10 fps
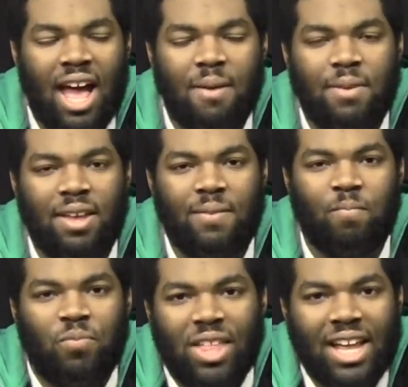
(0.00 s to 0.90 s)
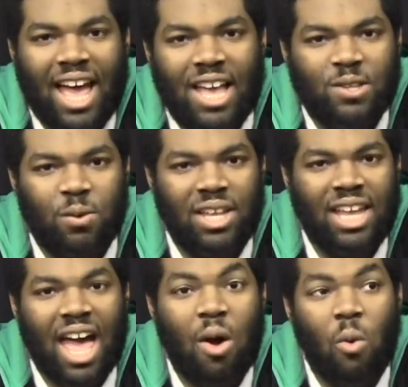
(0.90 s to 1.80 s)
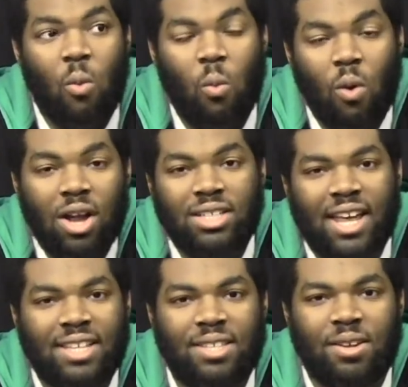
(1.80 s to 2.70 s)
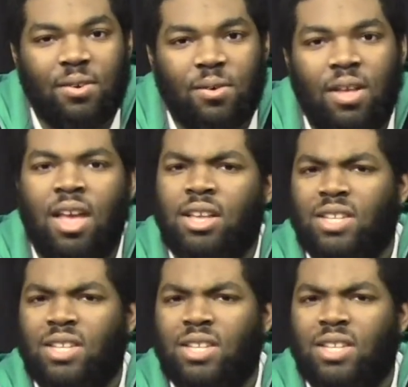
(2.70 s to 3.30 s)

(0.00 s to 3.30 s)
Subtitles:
I mean, the guy's only got one testicle.